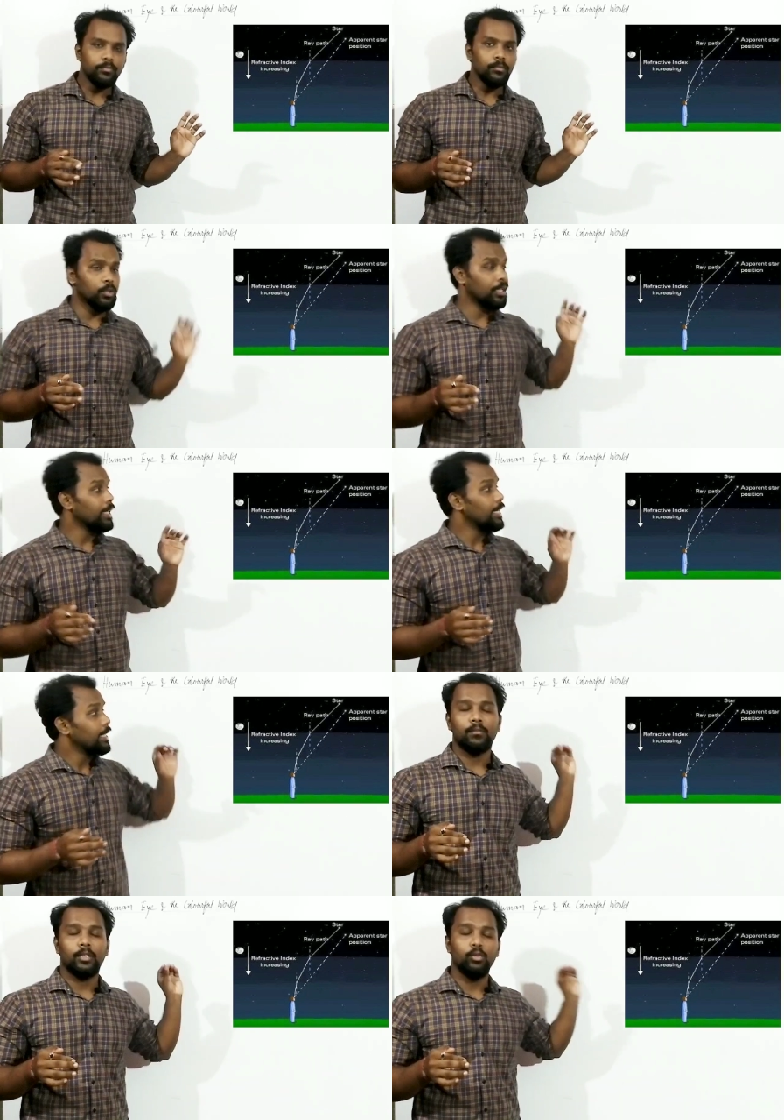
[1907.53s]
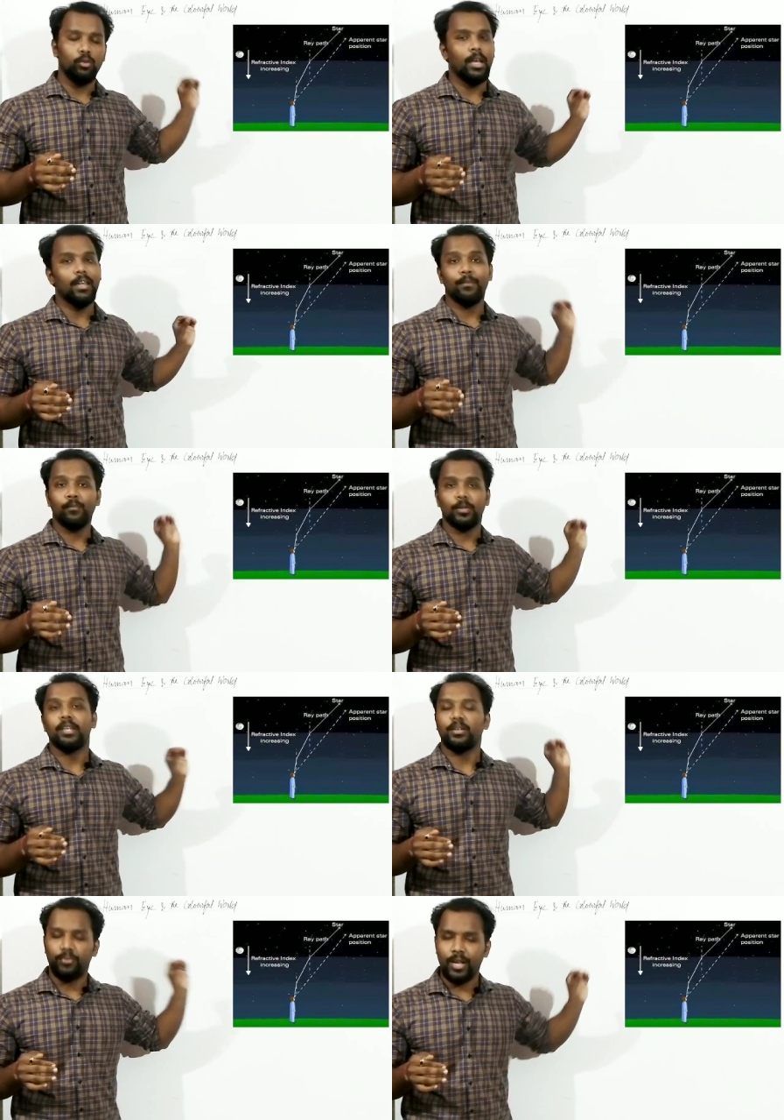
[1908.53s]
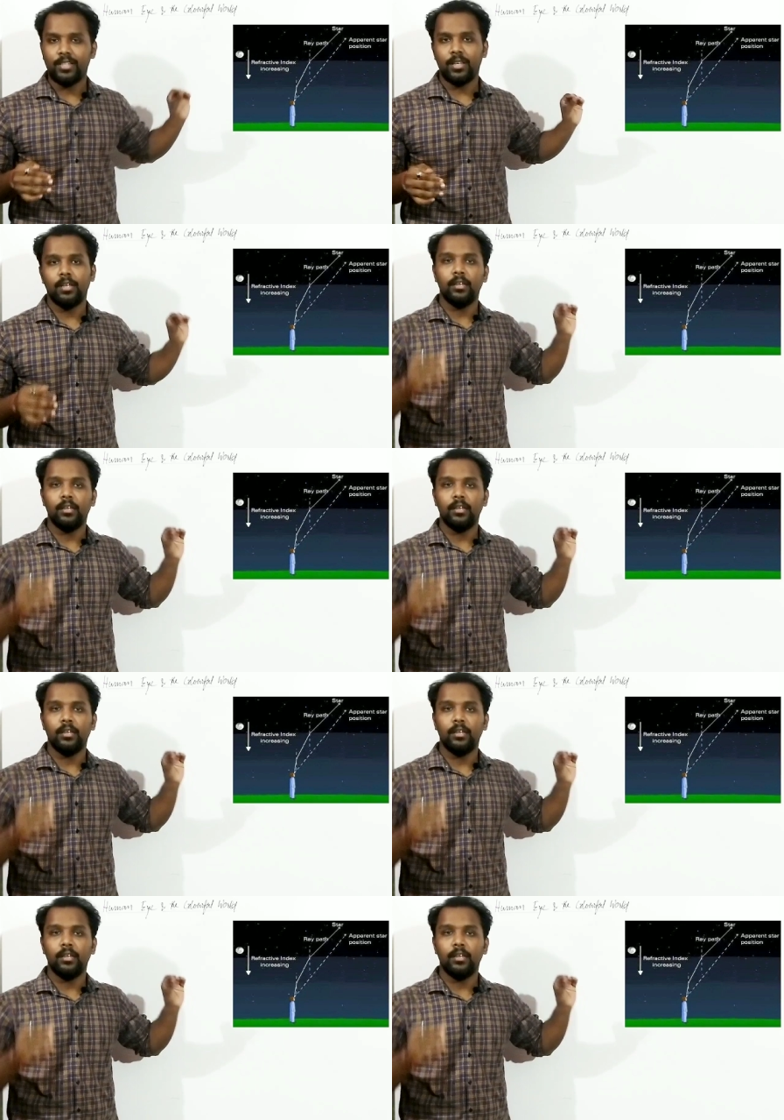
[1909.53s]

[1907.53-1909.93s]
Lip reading: Okay, due to that atmospheric refraction in